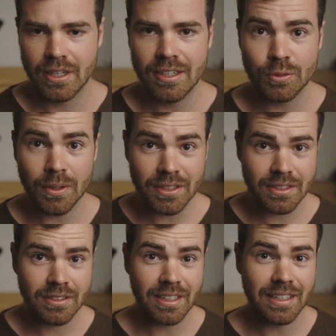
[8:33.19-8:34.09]
As well
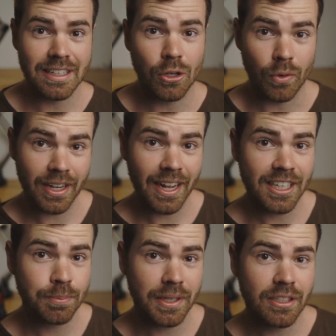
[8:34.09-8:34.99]
as the career
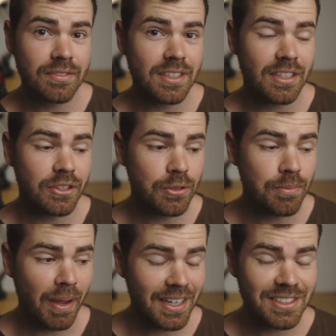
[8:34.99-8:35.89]
aspect of it, you
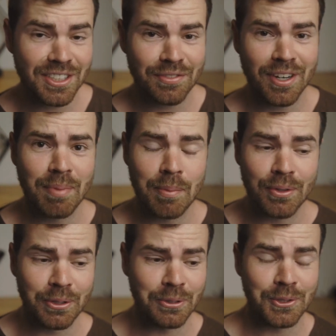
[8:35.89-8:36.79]
may actually just find people
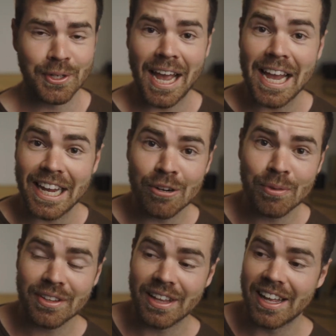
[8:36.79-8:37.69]
you enjoy hanging out
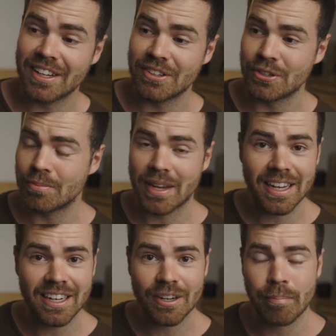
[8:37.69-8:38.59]
with and you may
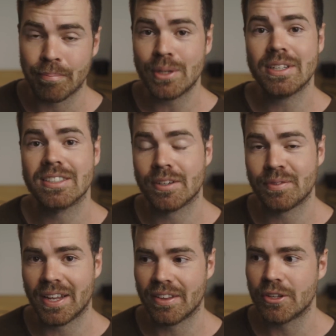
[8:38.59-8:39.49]
end up building stuff
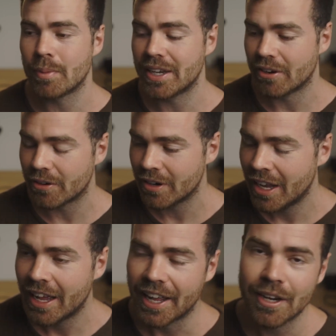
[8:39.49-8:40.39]
together. You may go
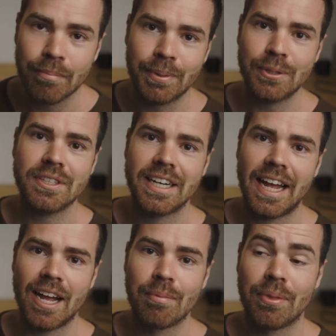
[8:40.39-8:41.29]
and build an
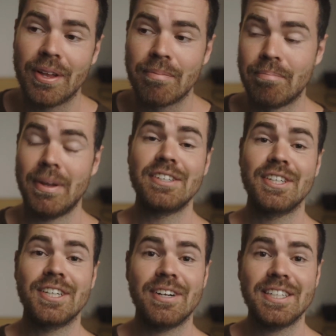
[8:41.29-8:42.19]
app that may
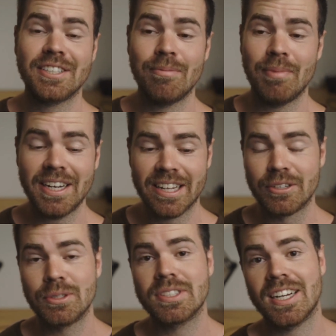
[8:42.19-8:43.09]
generate some money and
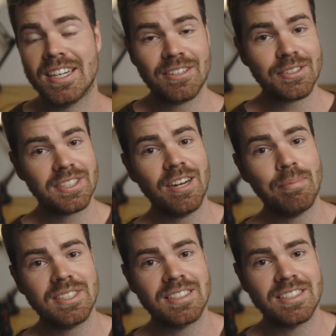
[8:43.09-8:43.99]
you start a little side
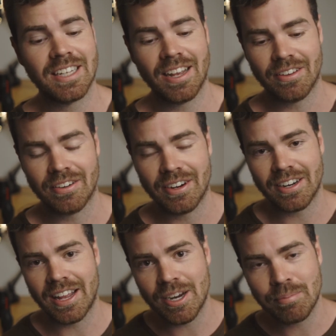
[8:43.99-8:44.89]
business together
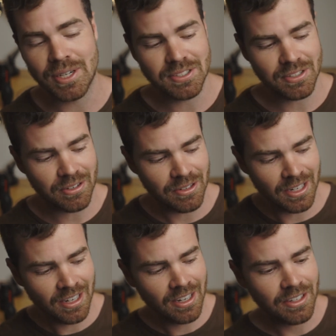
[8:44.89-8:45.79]
and hey presto,
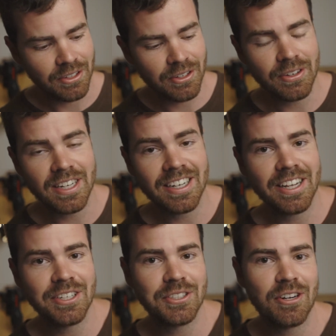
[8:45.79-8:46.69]
you don't need to get
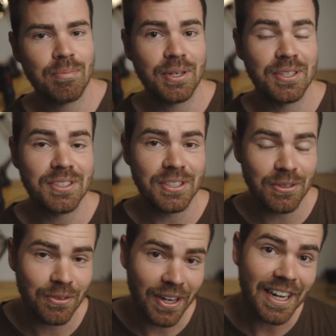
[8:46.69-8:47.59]
a job because you
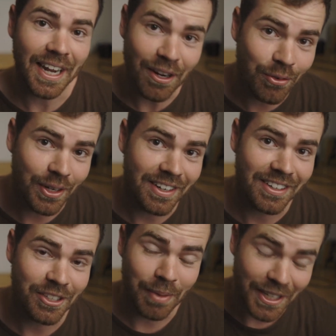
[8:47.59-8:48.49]
already have one.
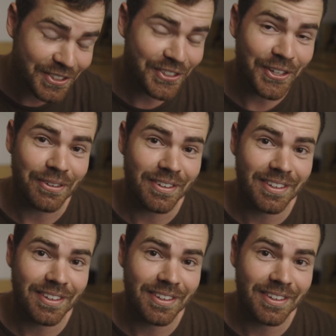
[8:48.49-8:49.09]
You made your own.